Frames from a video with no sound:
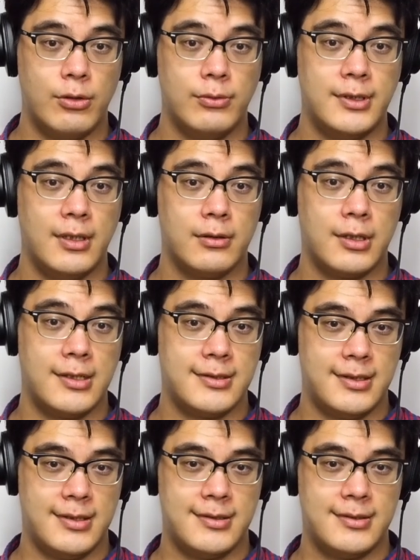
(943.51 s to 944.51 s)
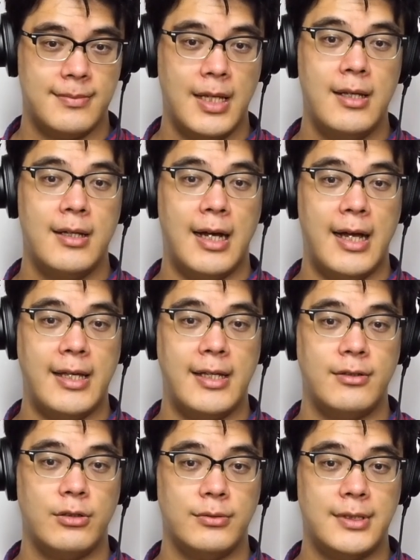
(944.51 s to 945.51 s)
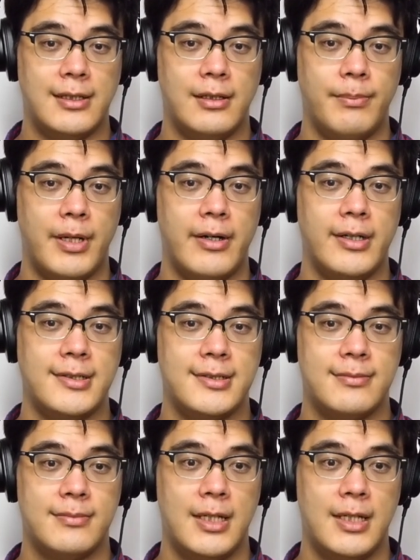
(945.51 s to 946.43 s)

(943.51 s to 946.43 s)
Hotel Costes, a hand hotel in Paris,